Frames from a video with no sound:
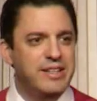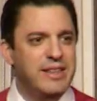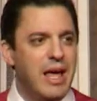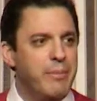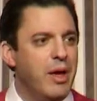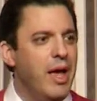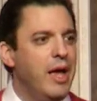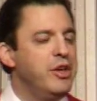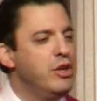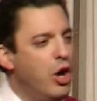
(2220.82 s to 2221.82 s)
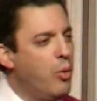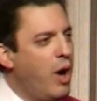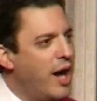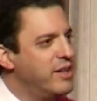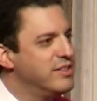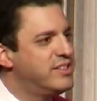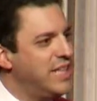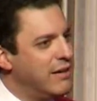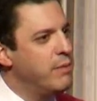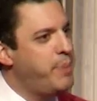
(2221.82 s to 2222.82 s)
to them, you know what?
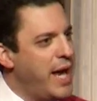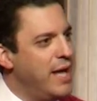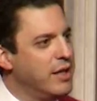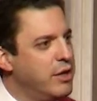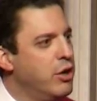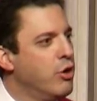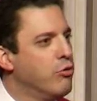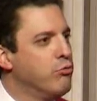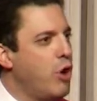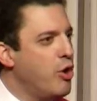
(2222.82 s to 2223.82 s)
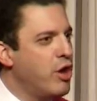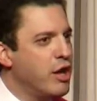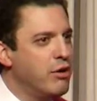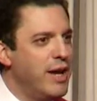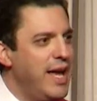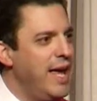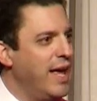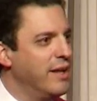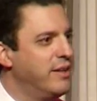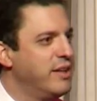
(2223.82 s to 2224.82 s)
Sarah Palin wrote on her
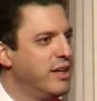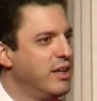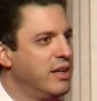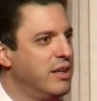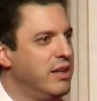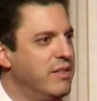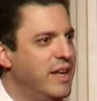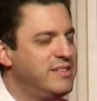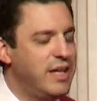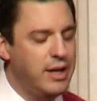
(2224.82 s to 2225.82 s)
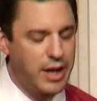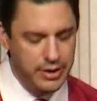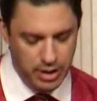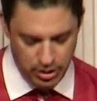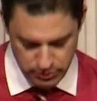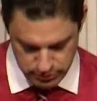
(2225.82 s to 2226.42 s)
hand. They say, I know.